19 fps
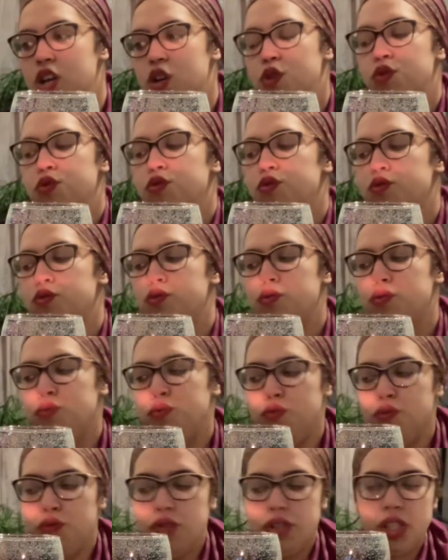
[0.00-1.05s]

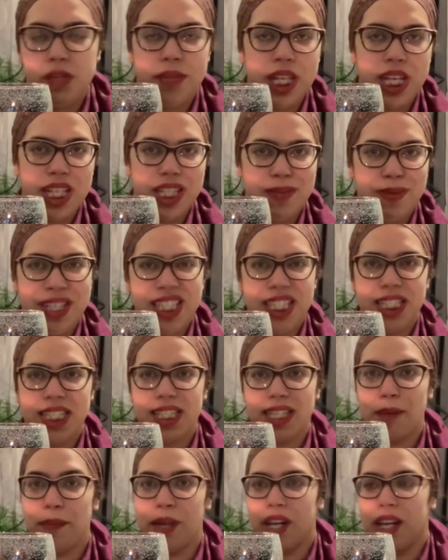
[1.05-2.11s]
Ooh, something is being
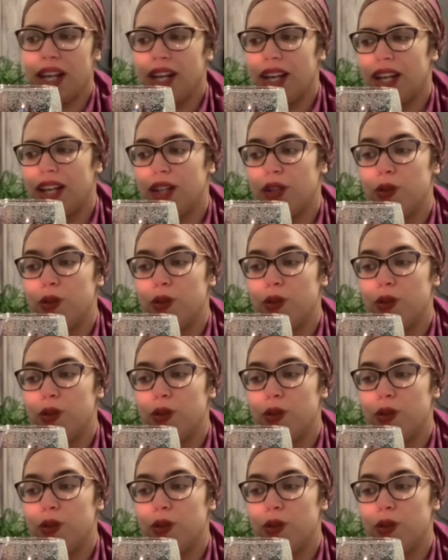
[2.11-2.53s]
separated.